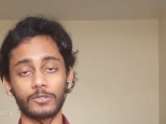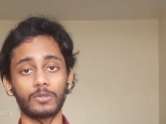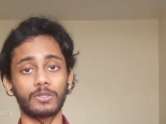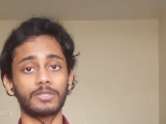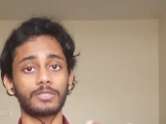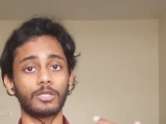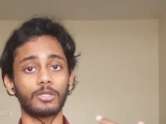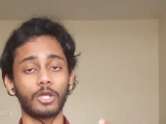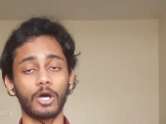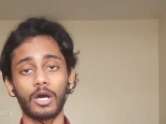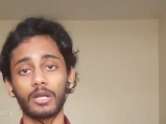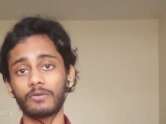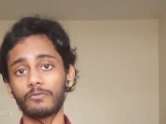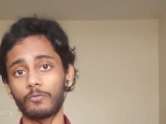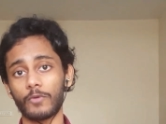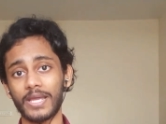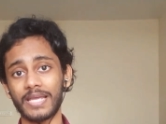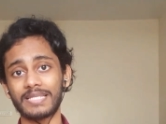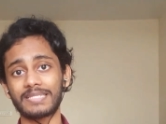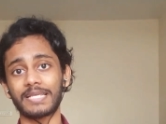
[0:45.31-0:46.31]
So there's a lot
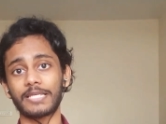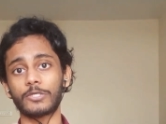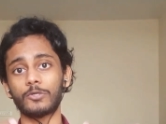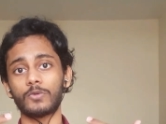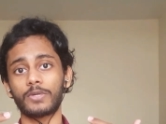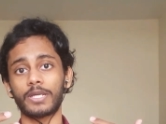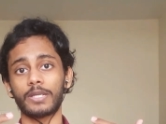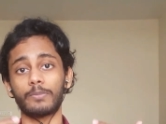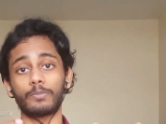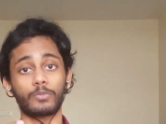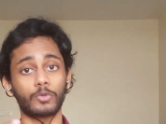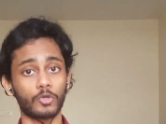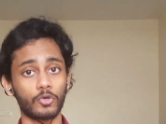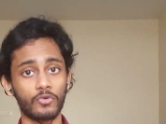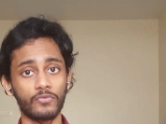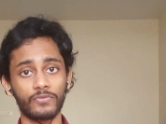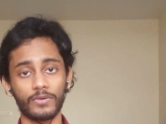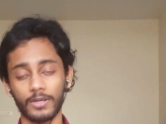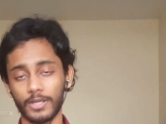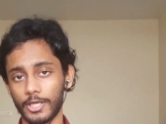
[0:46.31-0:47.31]
of ways that you can
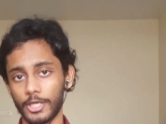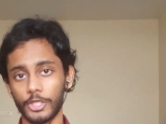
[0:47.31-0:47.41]
prove